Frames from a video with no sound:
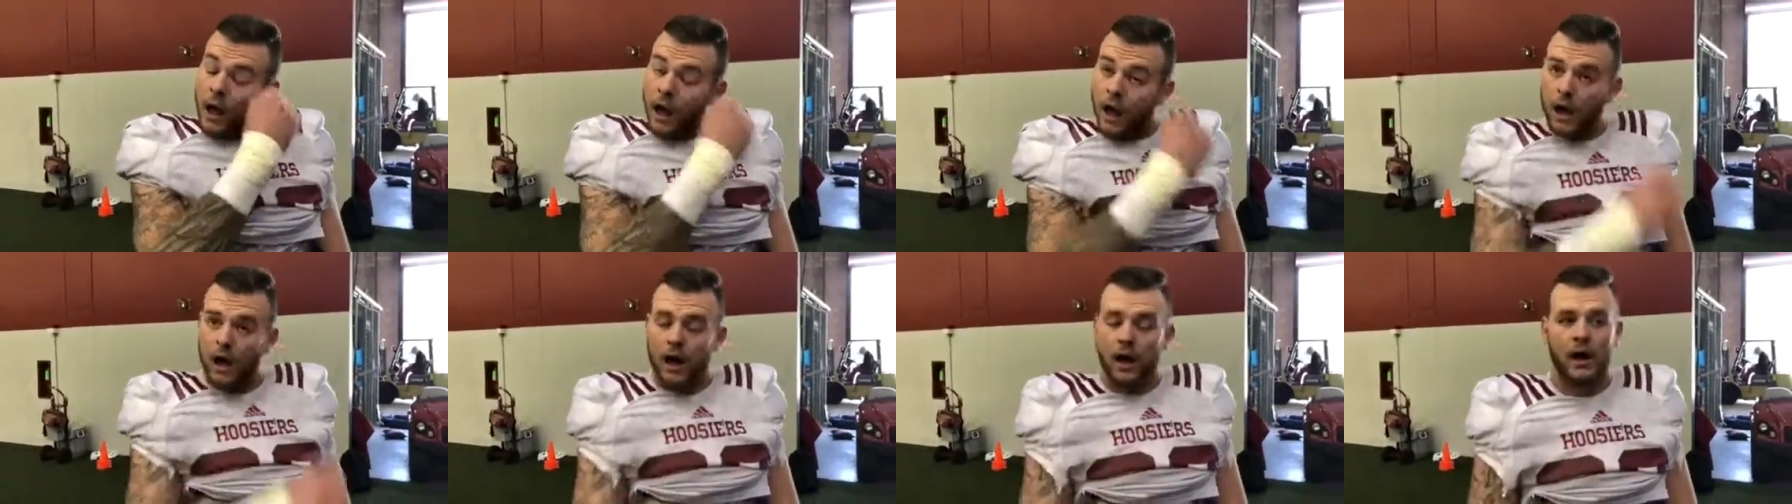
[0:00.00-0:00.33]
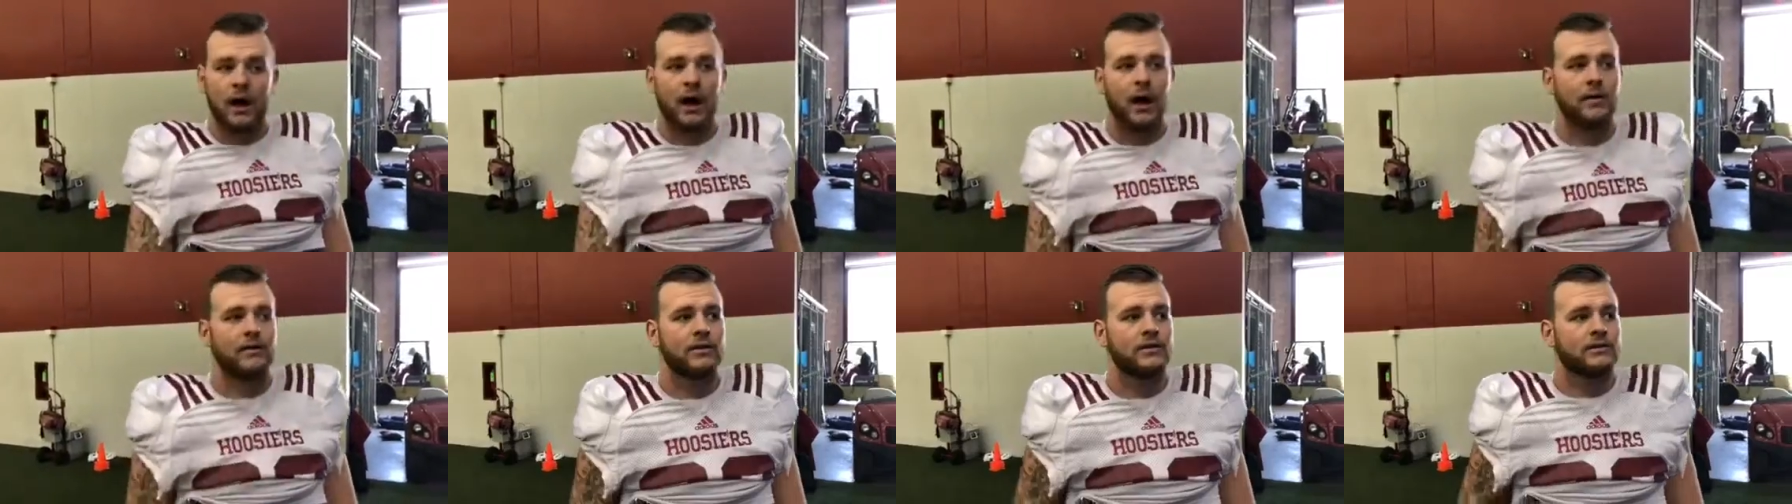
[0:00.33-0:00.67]

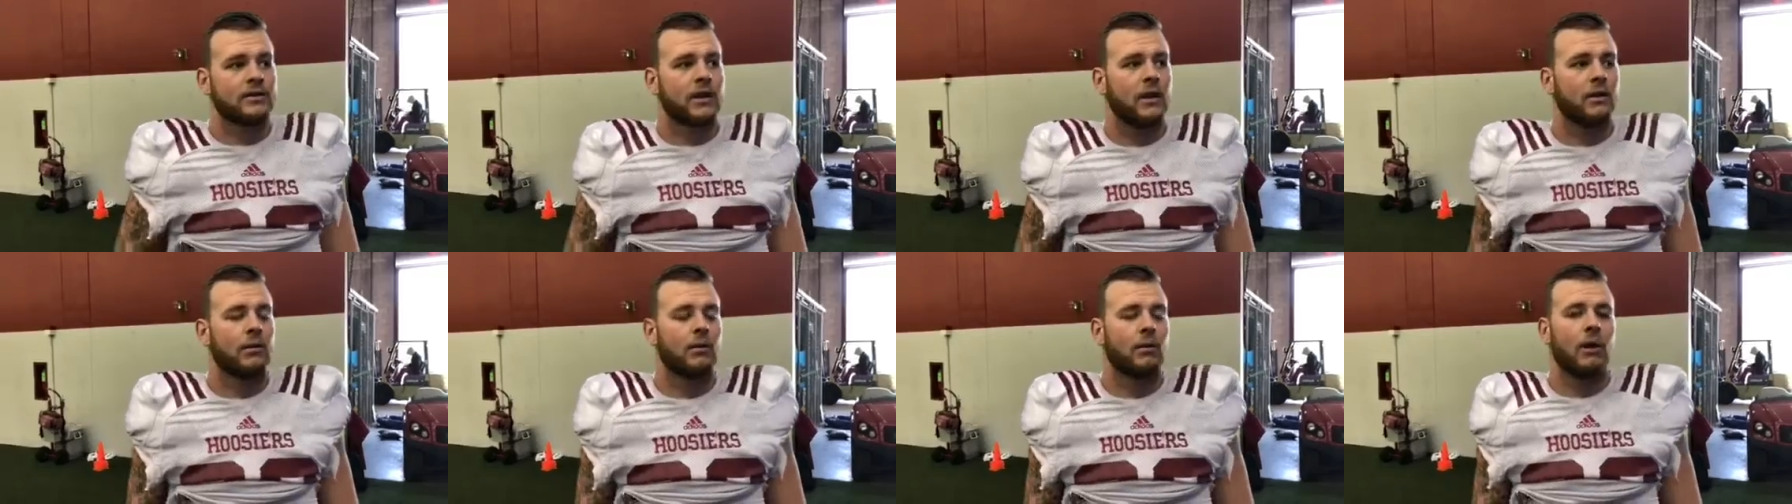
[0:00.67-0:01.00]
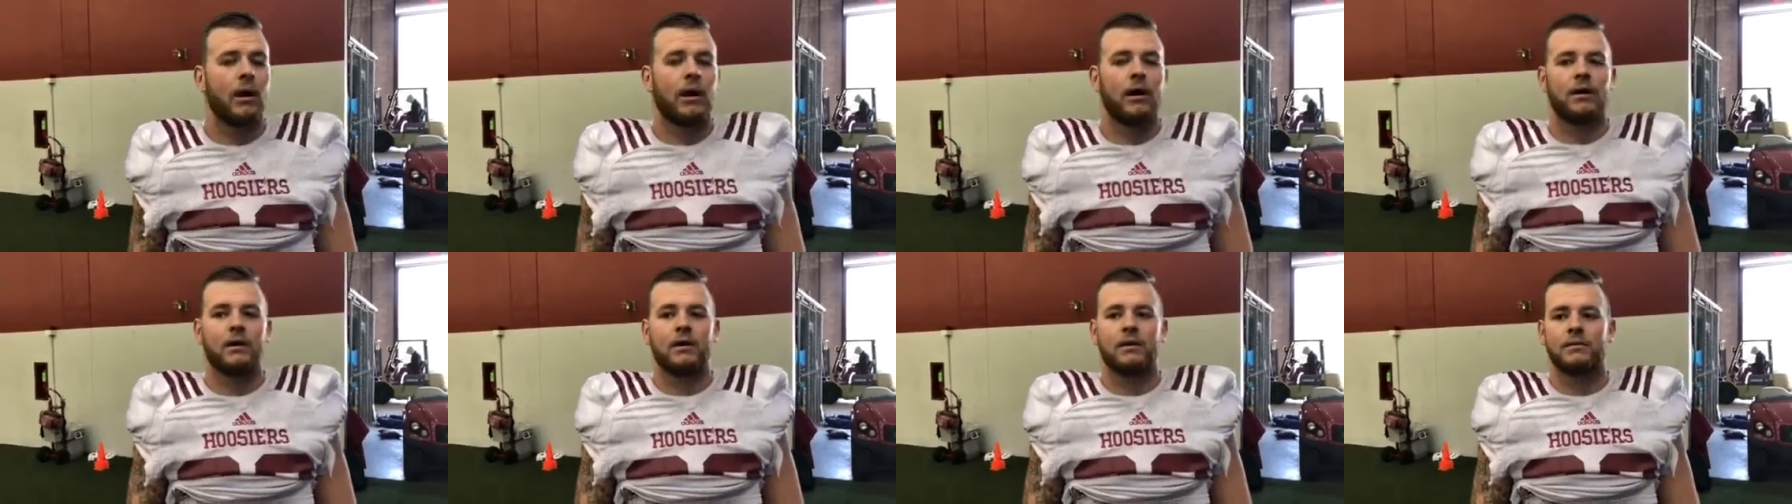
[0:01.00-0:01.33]
Uh, everything's going
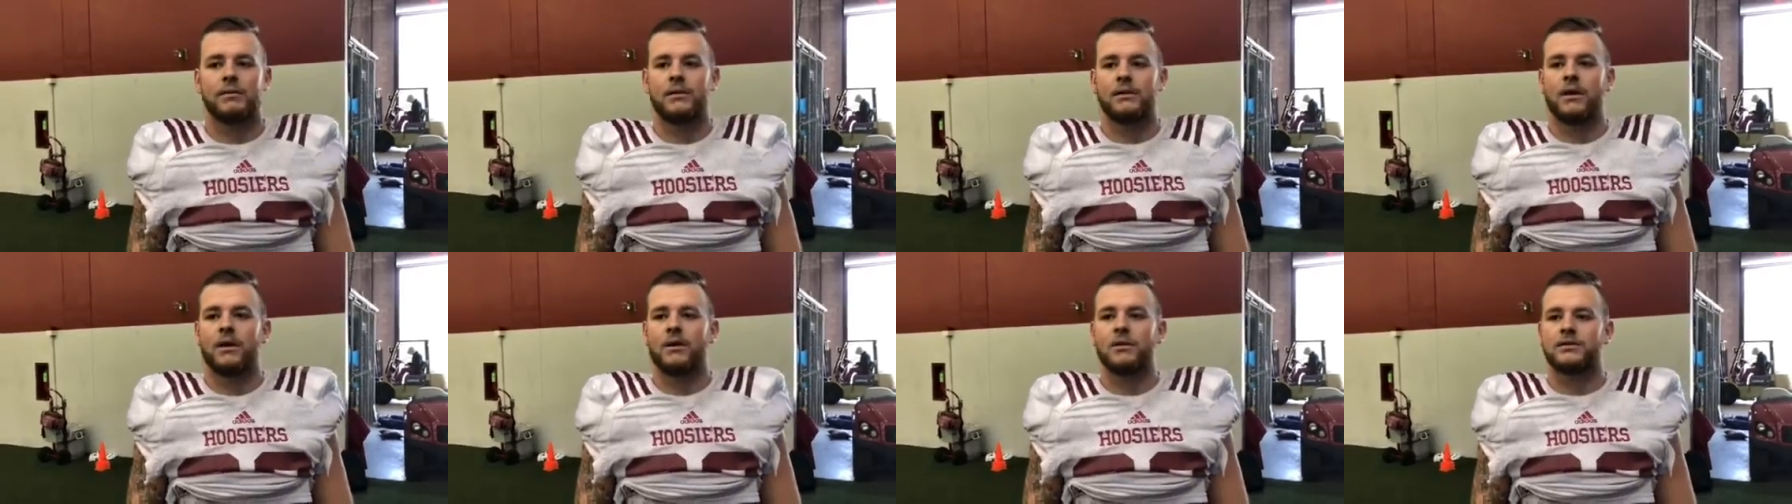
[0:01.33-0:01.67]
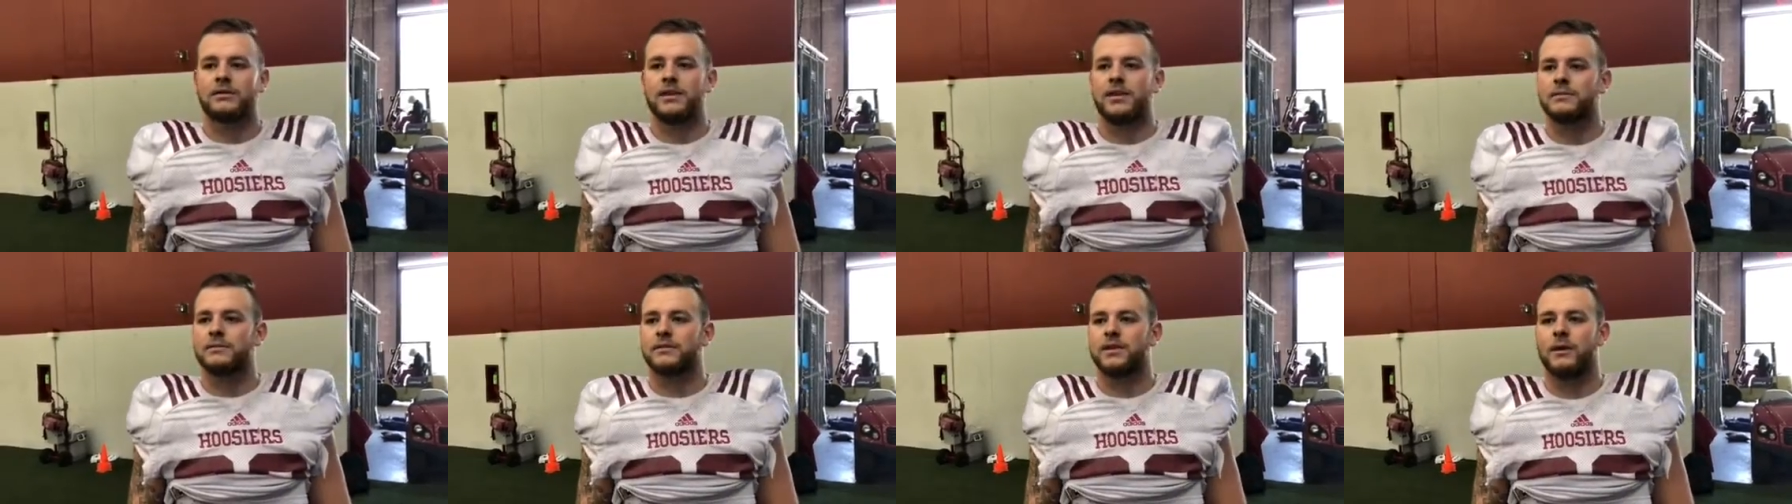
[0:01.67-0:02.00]
well. I mean, the
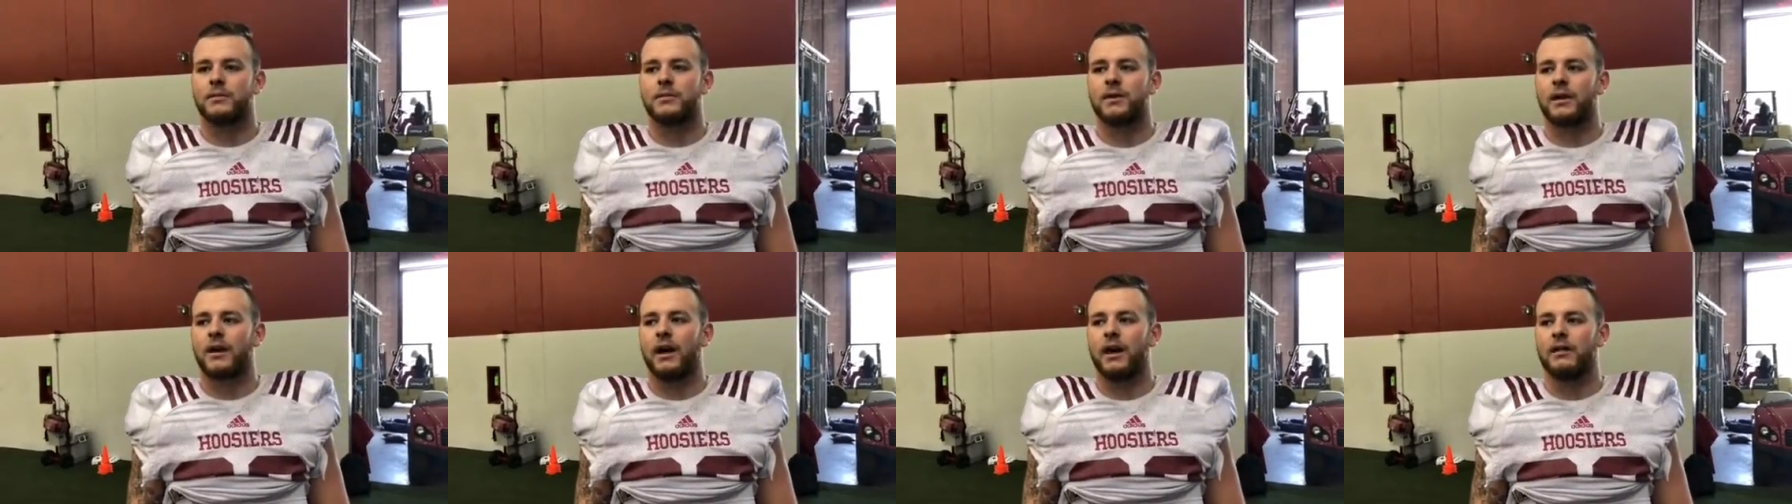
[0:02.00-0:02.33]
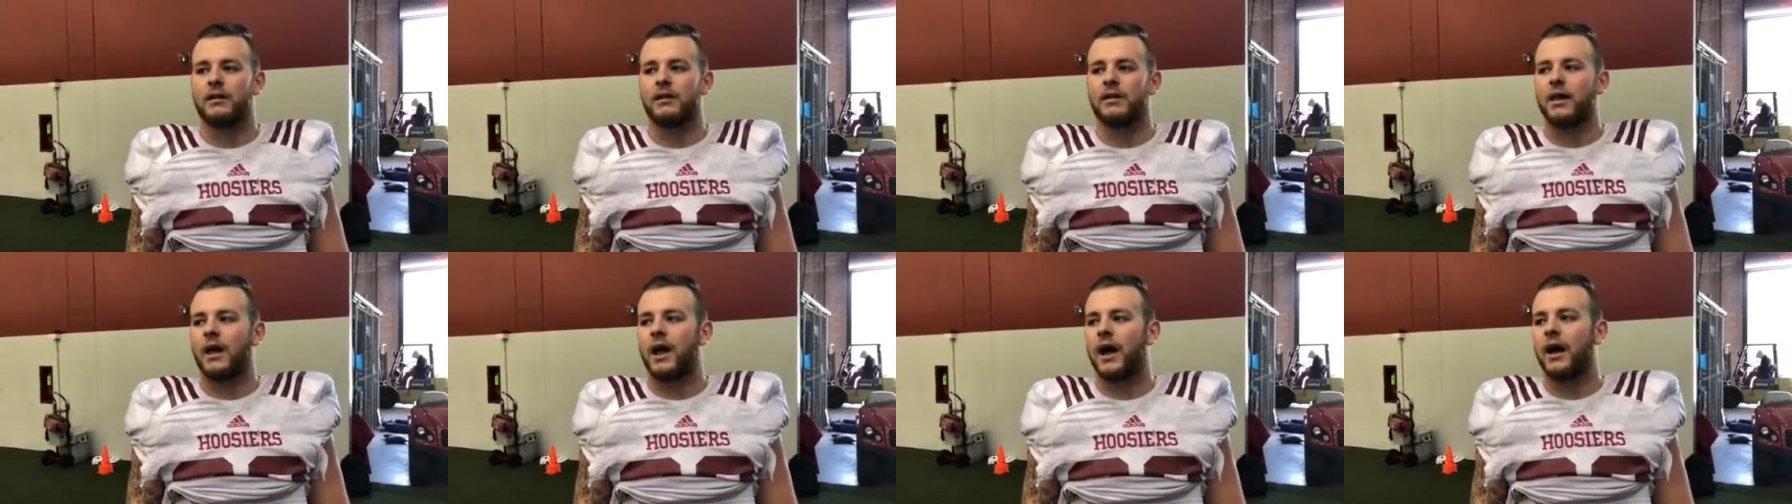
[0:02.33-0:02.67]
whole team's coming
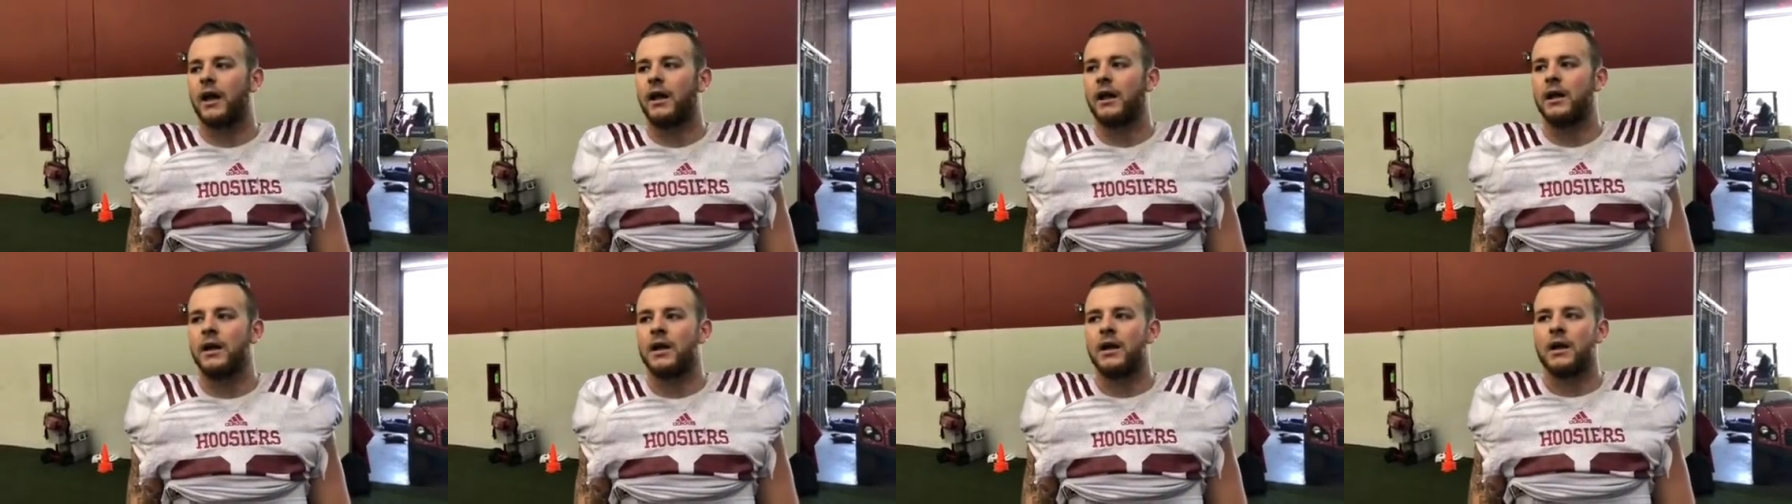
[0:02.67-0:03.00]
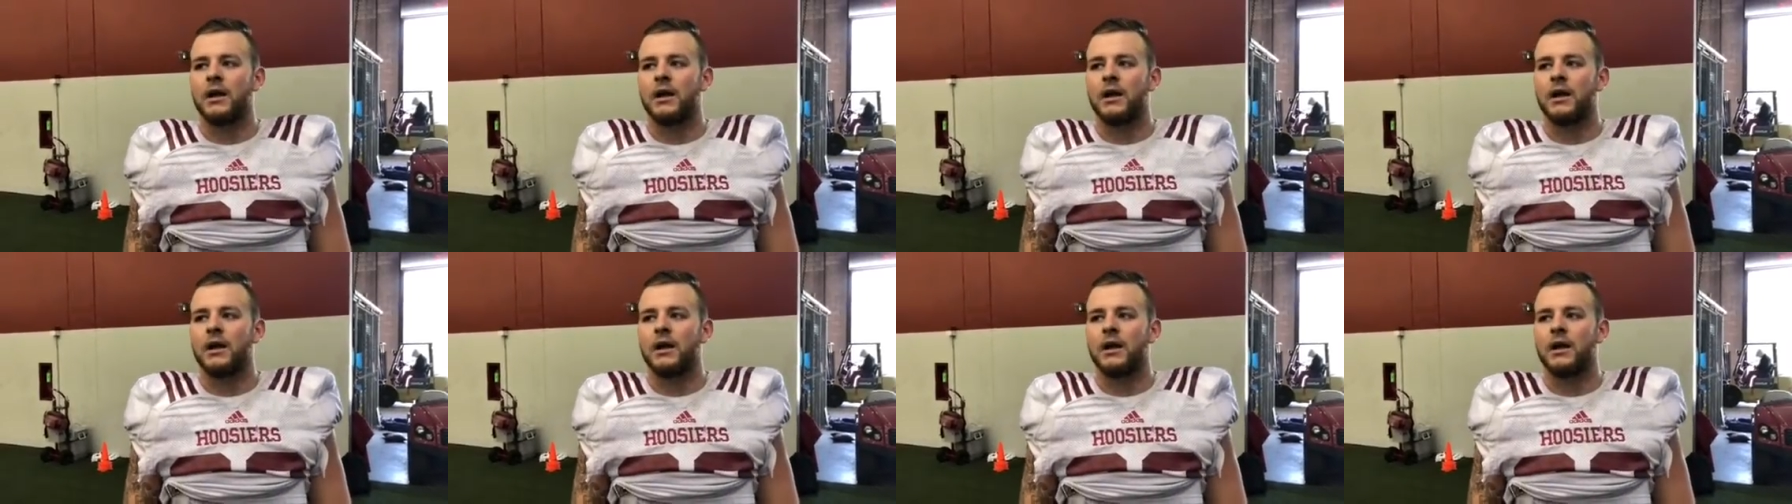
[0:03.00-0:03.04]
together a lot.